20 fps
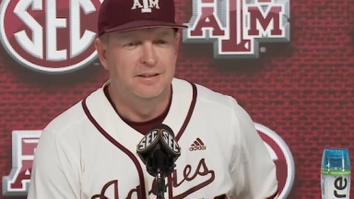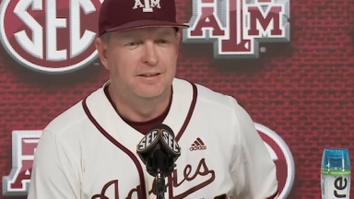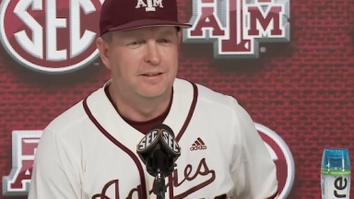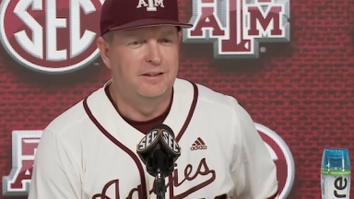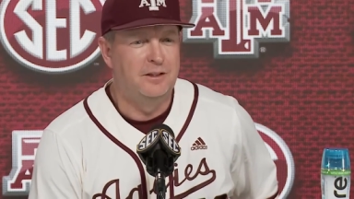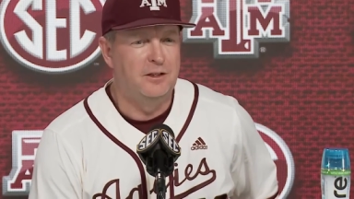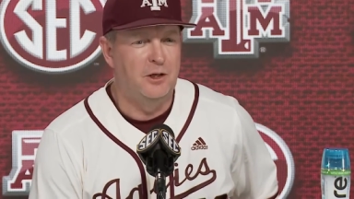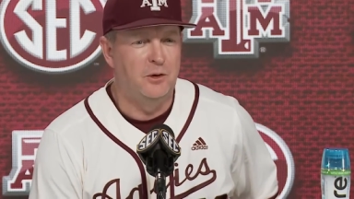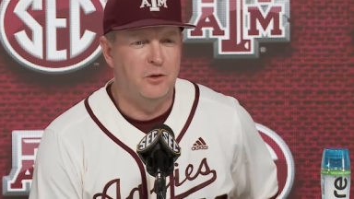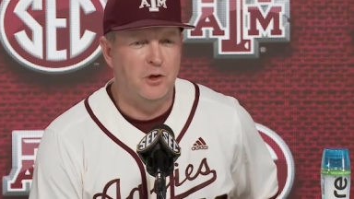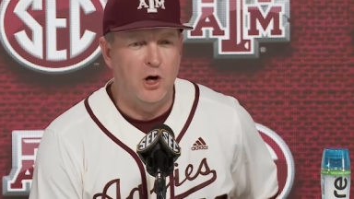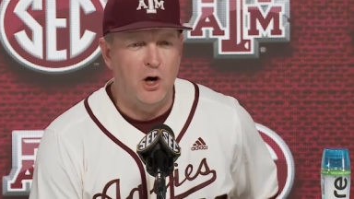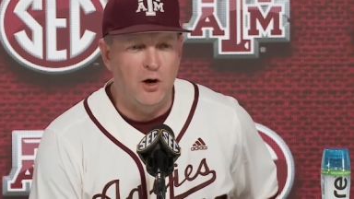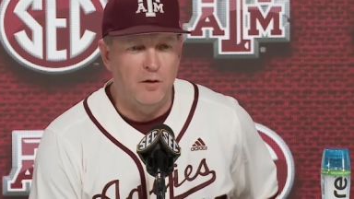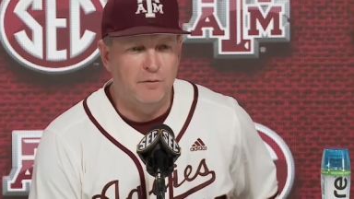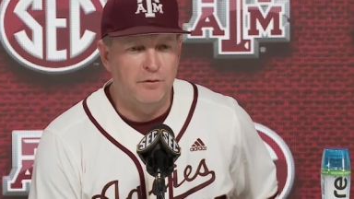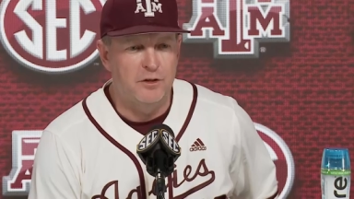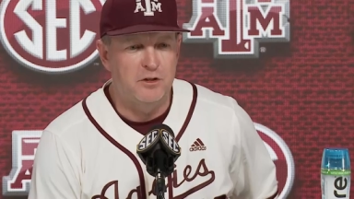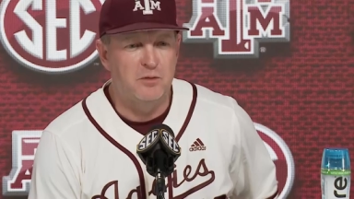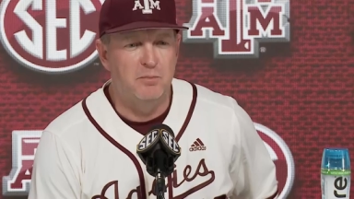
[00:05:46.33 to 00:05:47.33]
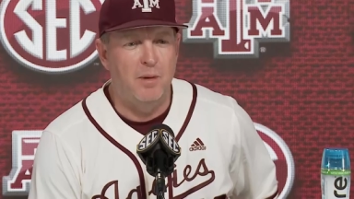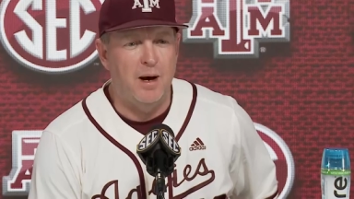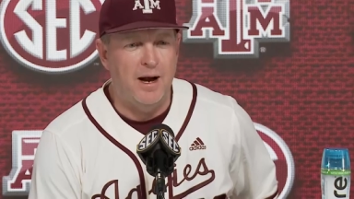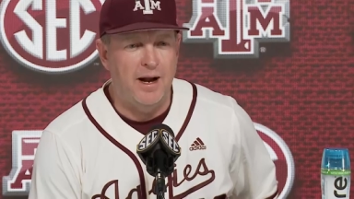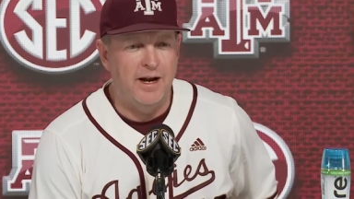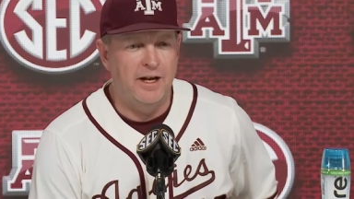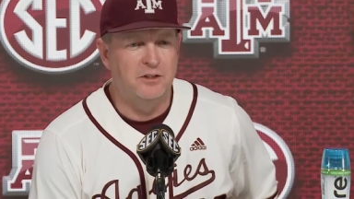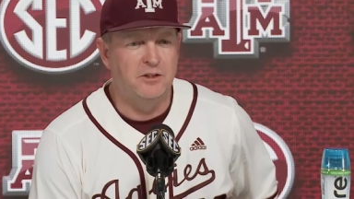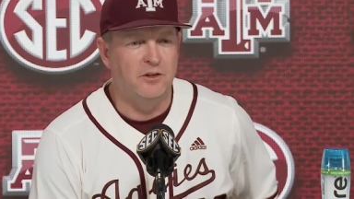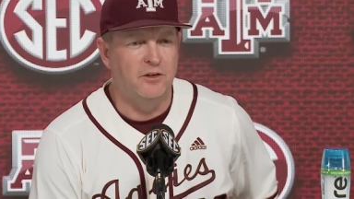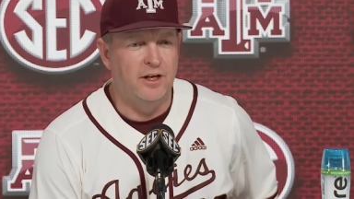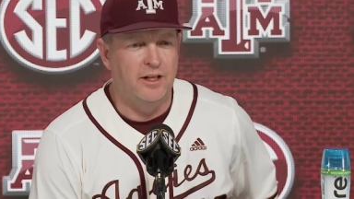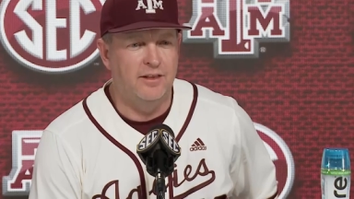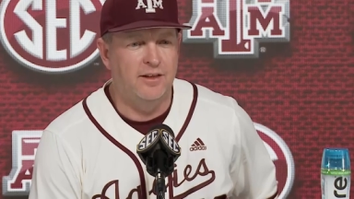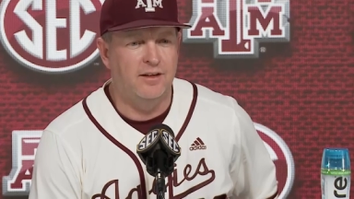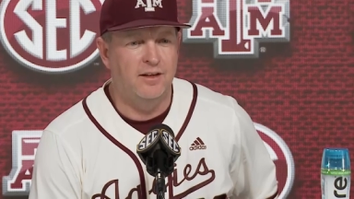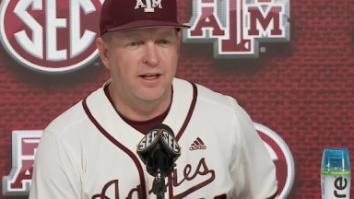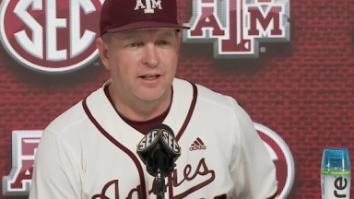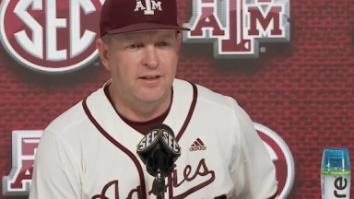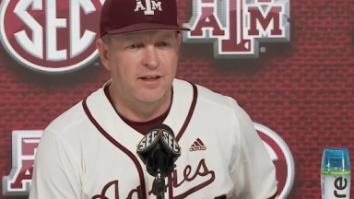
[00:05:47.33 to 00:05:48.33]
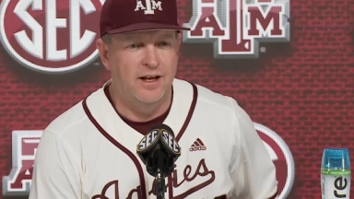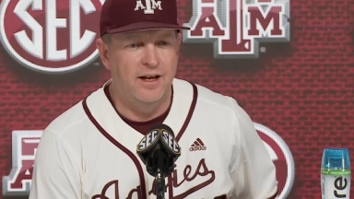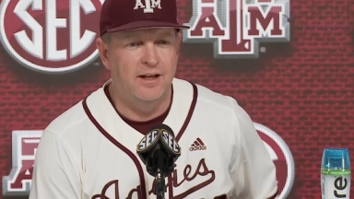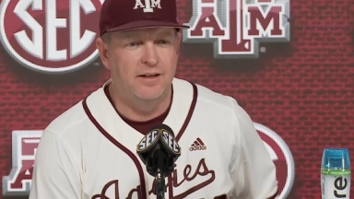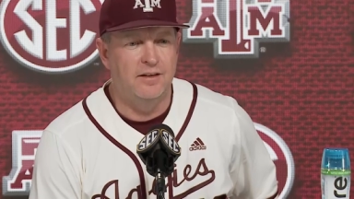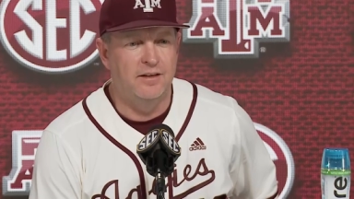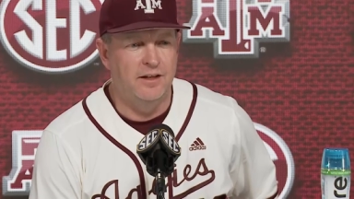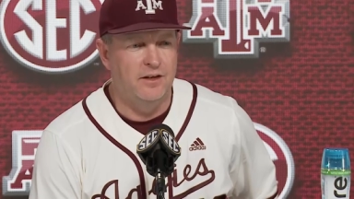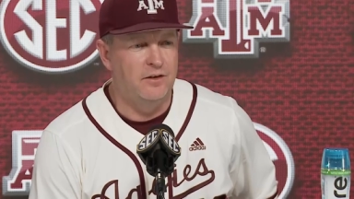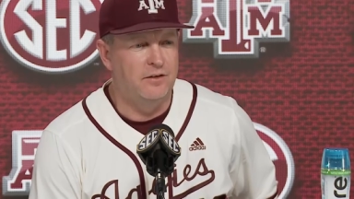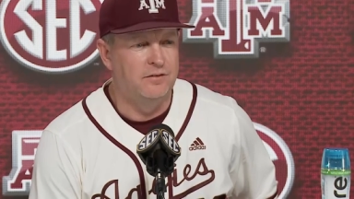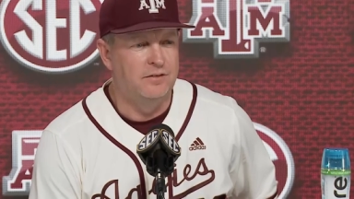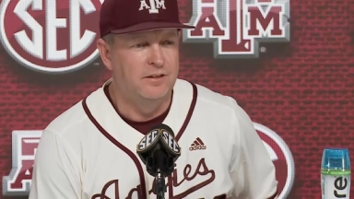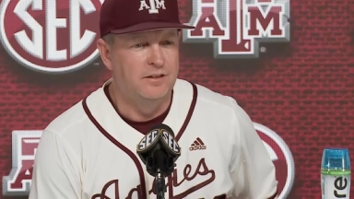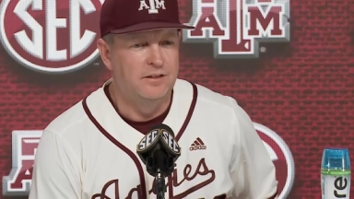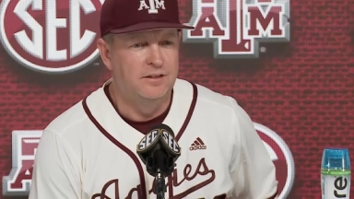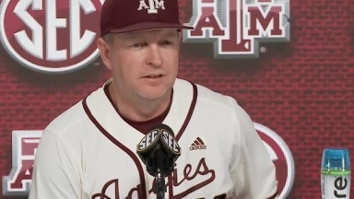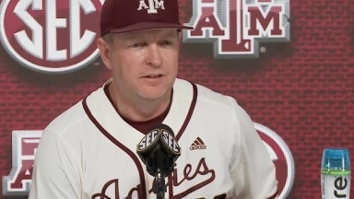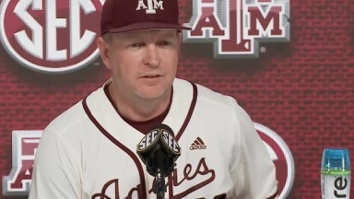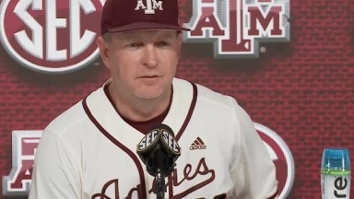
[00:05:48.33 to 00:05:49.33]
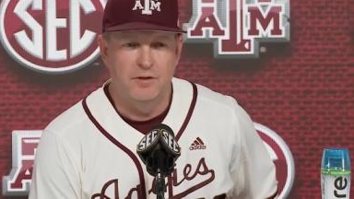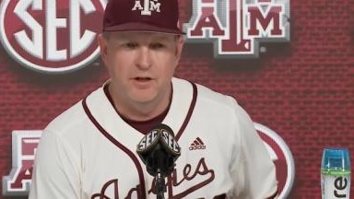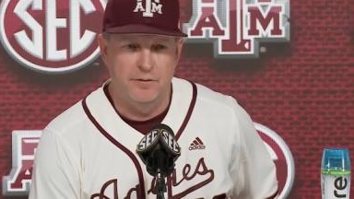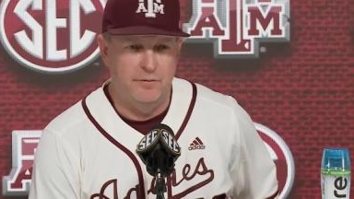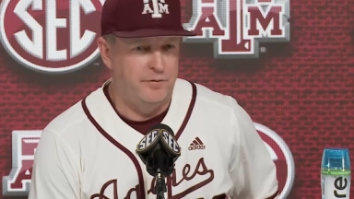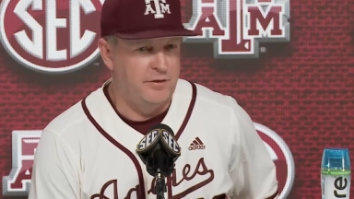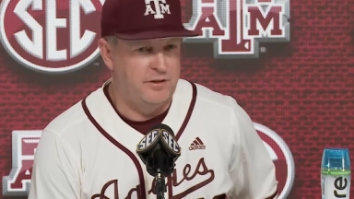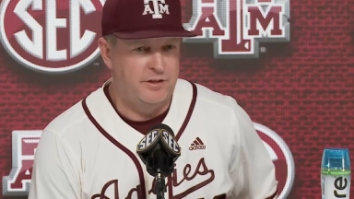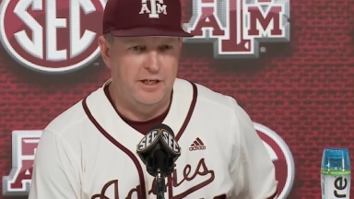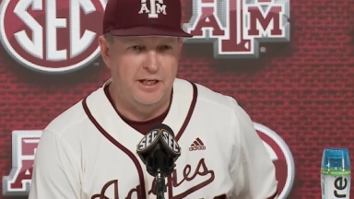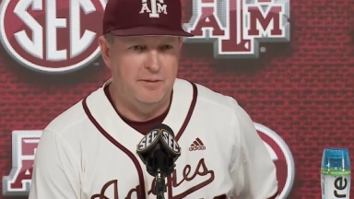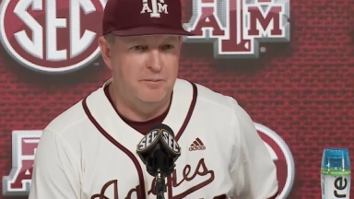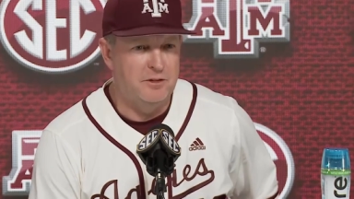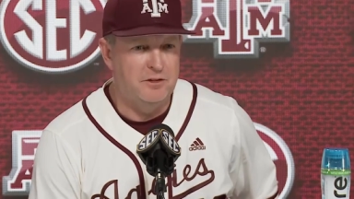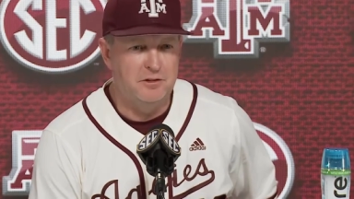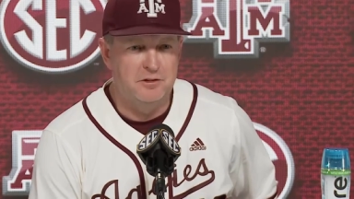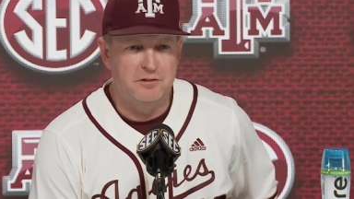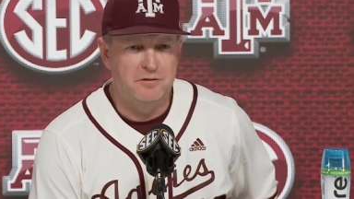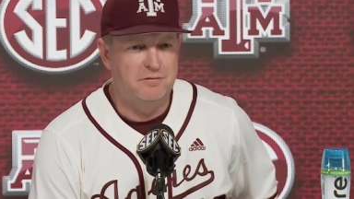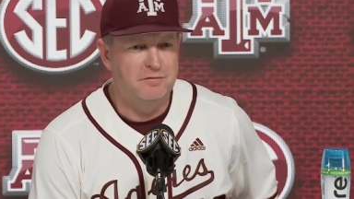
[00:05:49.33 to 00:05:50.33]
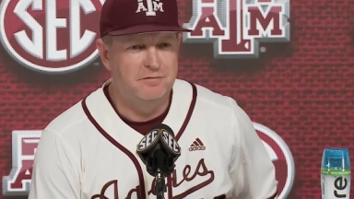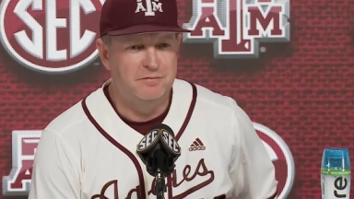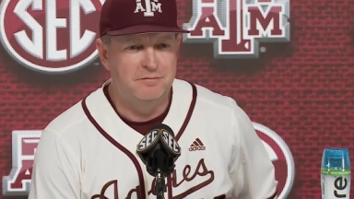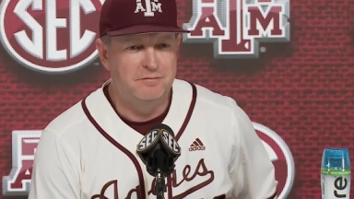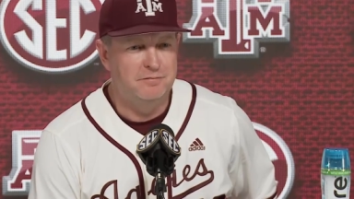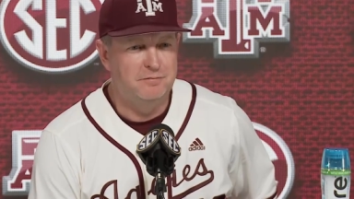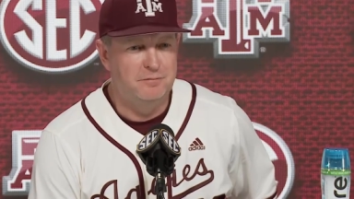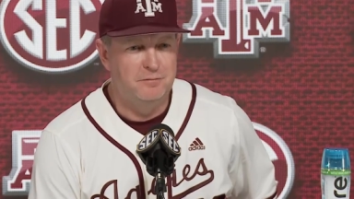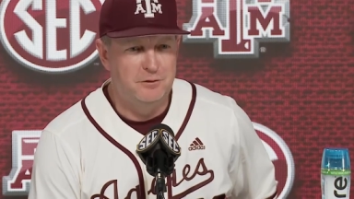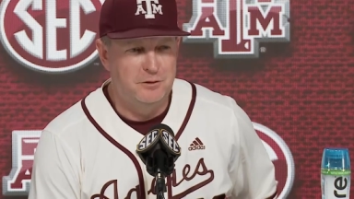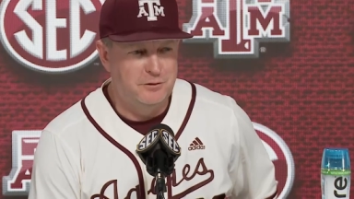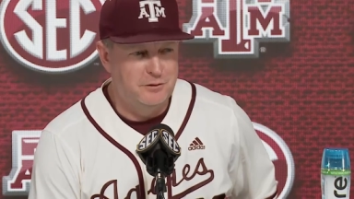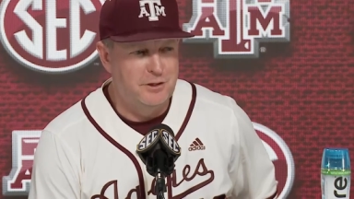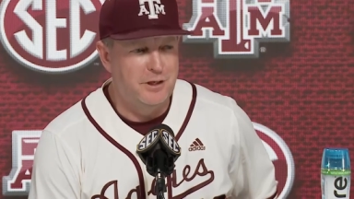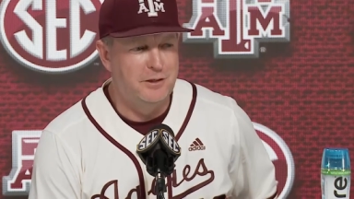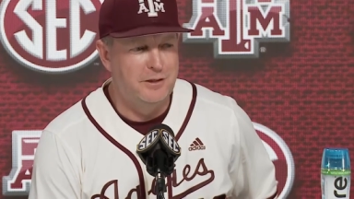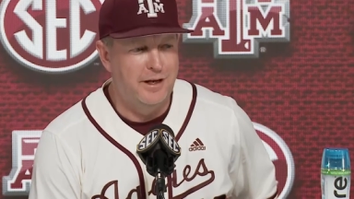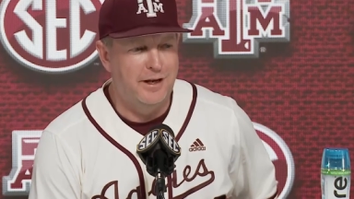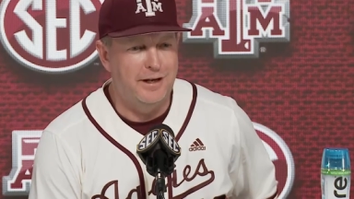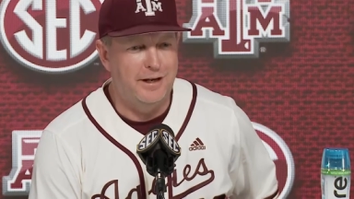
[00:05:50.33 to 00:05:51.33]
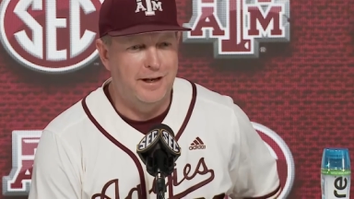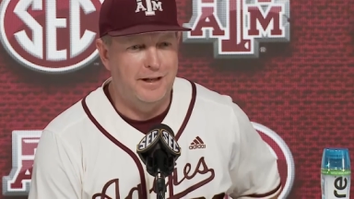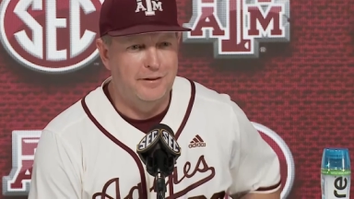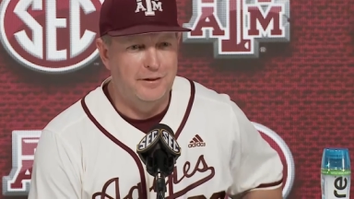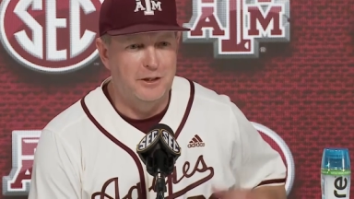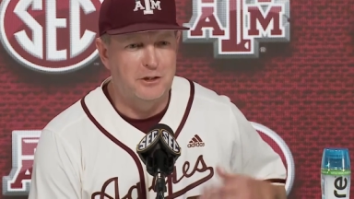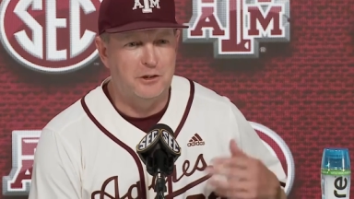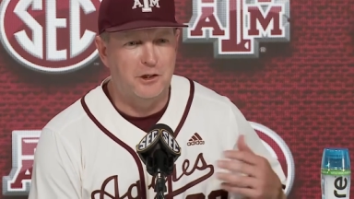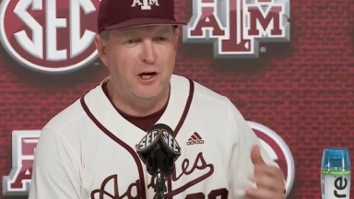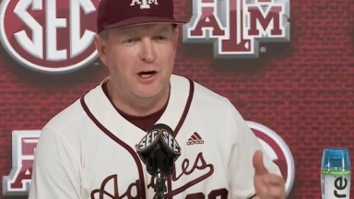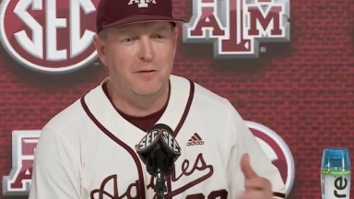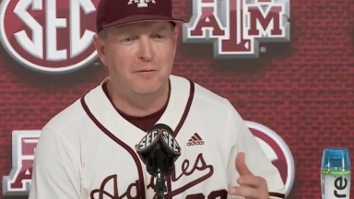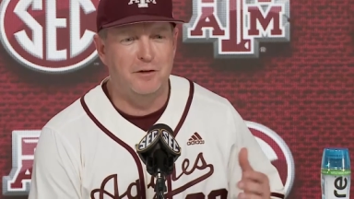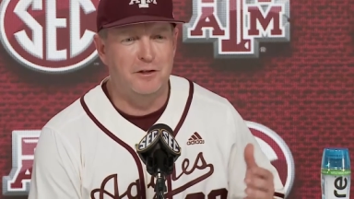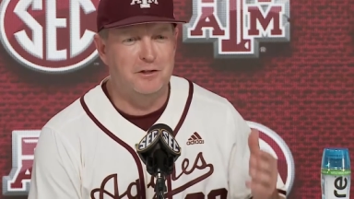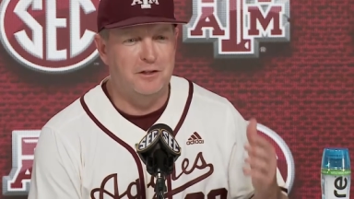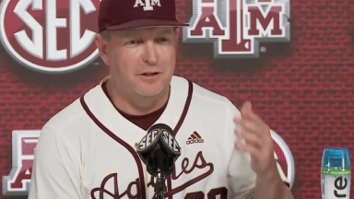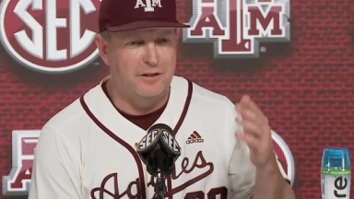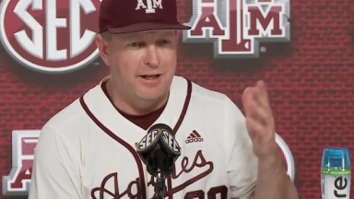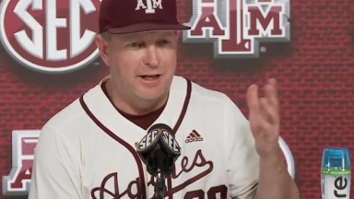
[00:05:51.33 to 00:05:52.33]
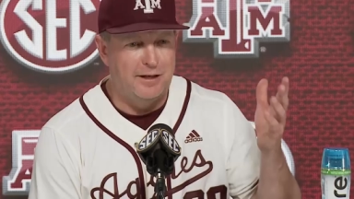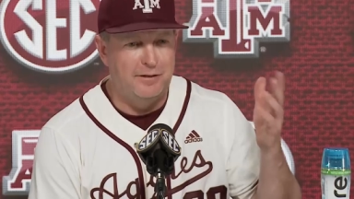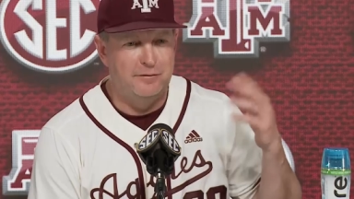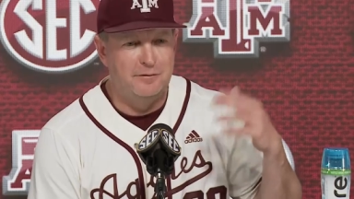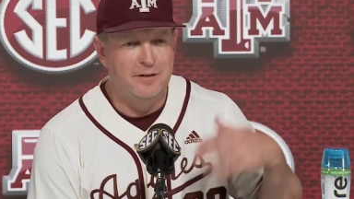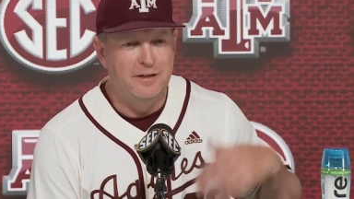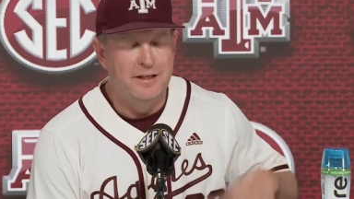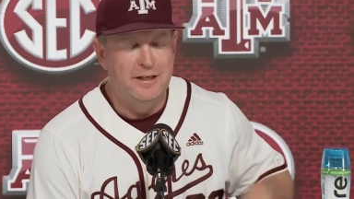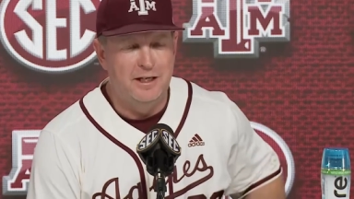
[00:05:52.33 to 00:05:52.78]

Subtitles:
you know, conference bias or anything like that, then if a team is in this conference and they've